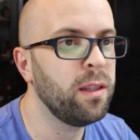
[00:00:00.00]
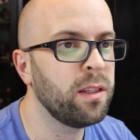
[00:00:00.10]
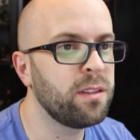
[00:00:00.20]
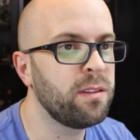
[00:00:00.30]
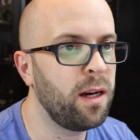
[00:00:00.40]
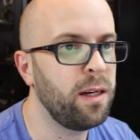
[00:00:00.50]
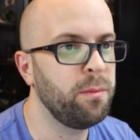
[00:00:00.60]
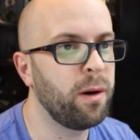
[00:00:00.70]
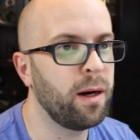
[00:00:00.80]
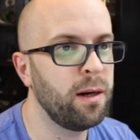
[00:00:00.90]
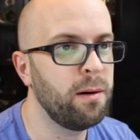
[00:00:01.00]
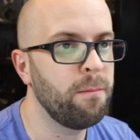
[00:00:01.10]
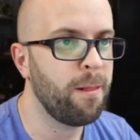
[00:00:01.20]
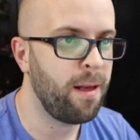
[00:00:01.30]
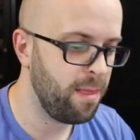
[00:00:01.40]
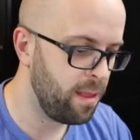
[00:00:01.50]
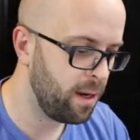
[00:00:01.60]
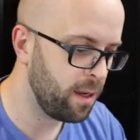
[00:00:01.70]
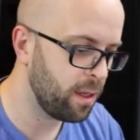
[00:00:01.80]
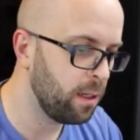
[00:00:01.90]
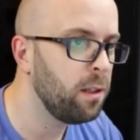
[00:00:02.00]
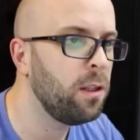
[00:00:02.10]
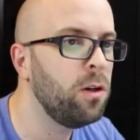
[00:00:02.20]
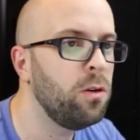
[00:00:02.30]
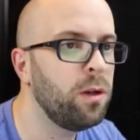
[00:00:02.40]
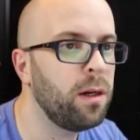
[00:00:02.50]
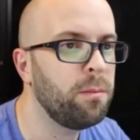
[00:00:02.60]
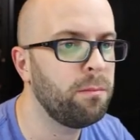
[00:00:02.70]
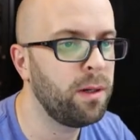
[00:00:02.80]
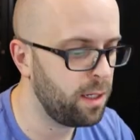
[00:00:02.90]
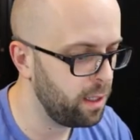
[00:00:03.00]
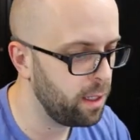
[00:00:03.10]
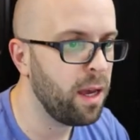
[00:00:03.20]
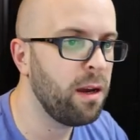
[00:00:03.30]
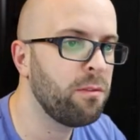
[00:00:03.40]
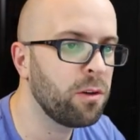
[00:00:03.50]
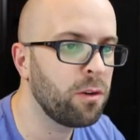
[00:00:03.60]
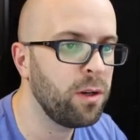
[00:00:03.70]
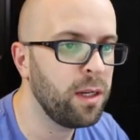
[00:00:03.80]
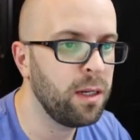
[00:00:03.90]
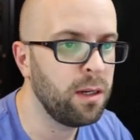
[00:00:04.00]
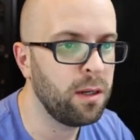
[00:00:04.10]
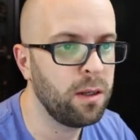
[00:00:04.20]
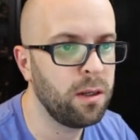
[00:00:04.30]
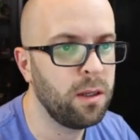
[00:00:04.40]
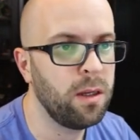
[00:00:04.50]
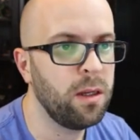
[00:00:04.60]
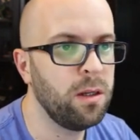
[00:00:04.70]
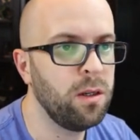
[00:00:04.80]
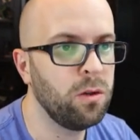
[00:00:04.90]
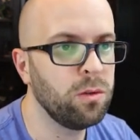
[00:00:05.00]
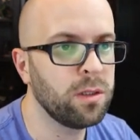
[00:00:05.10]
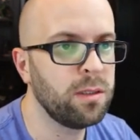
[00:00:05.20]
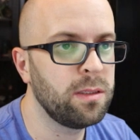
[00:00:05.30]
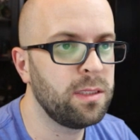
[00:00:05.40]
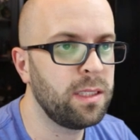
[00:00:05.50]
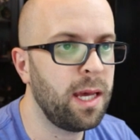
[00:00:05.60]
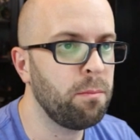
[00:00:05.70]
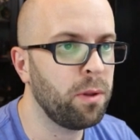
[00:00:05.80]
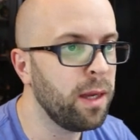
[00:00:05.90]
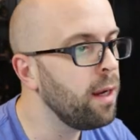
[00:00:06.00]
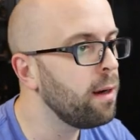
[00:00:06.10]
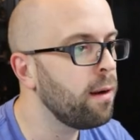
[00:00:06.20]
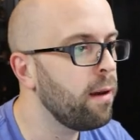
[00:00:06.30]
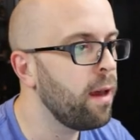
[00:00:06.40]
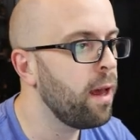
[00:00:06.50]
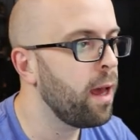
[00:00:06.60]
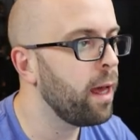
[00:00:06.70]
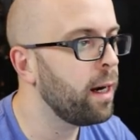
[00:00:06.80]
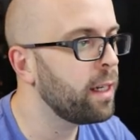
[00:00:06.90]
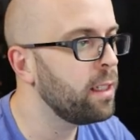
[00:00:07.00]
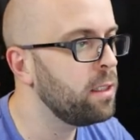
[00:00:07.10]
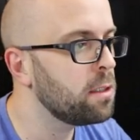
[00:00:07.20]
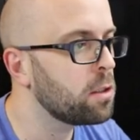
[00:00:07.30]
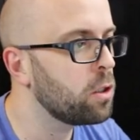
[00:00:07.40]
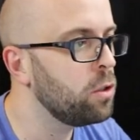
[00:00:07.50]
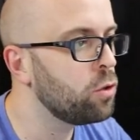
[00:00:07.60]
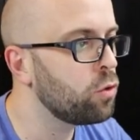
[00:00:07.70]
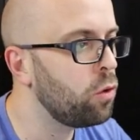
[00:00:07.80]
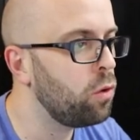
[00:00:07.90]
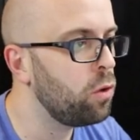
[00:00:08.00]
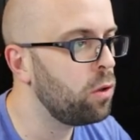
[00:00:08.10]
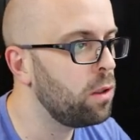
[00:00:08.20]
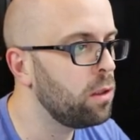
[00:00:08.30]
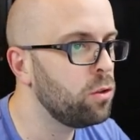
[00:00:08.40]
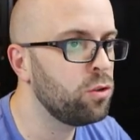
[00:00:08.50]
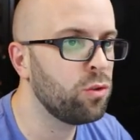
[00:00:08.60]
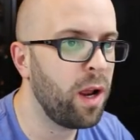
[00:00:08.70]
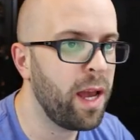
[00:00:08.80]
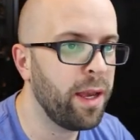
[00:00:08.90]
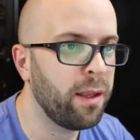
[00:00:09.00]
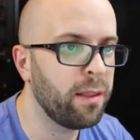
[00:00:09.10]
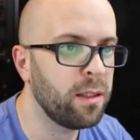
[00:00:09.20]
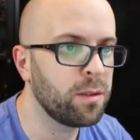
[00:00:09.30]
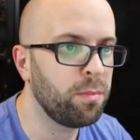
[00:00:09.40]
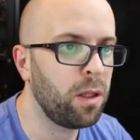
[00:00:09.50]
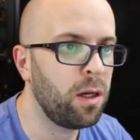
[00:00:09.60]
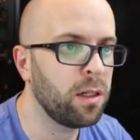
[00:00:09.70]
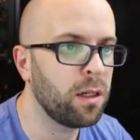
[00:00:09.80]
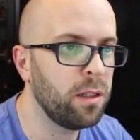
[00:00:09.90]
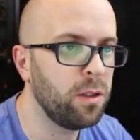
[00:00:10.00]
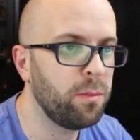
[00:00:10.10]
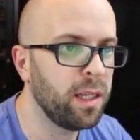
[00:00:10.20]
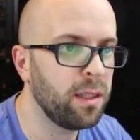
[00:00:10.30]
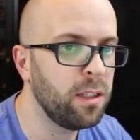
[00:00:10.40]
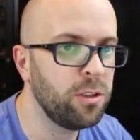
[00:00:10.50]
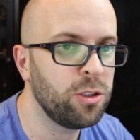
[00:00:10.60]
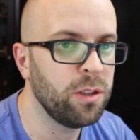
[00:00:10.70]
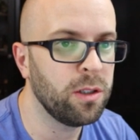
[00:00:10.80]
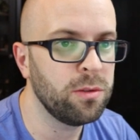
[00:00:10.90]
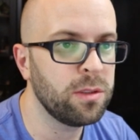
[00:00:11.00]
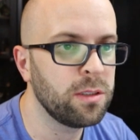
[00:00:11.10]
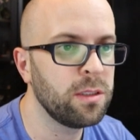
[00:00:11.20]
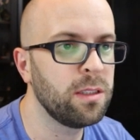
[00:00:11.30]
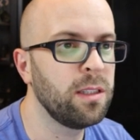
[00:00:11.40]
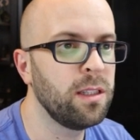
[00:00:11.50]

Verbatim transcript: in the sidebar, and then I can load up my Evergreen Note template, and I can just control drag this block under my literature notes,